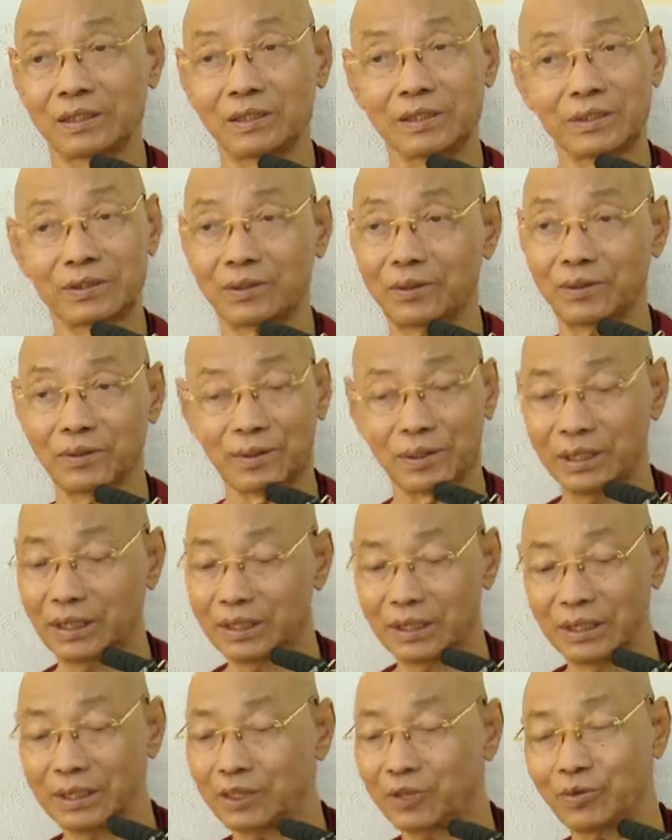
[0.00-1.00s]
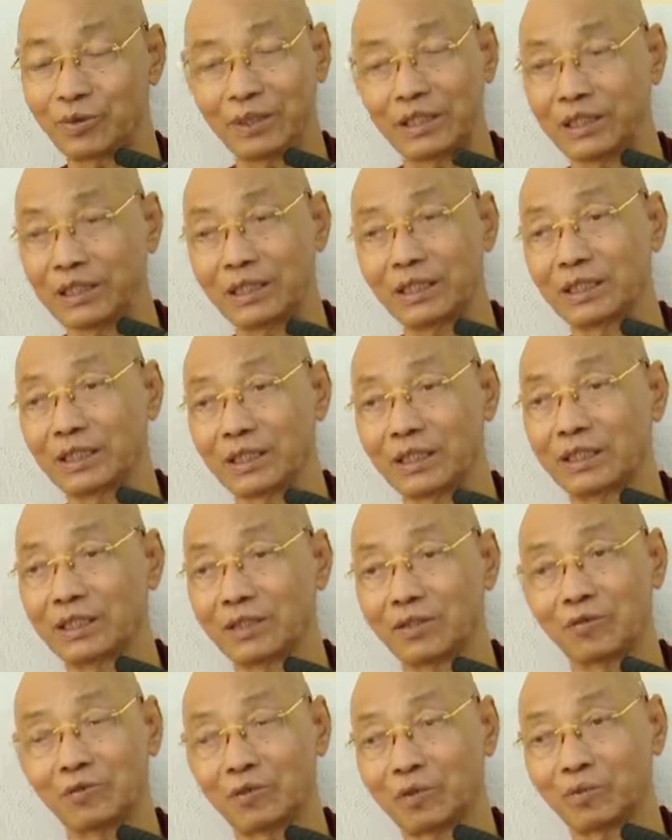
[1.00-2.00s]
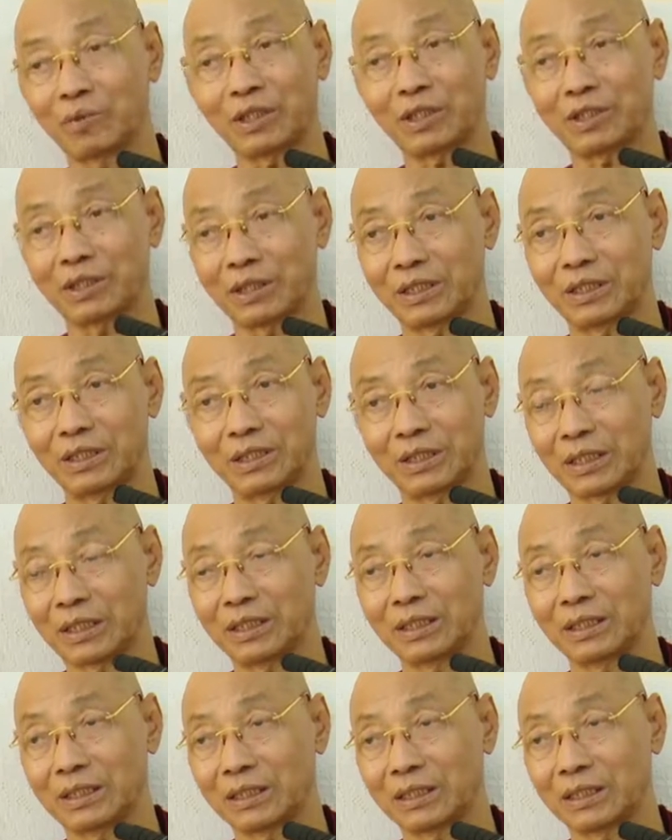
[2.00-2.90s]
So in this way, we must decide.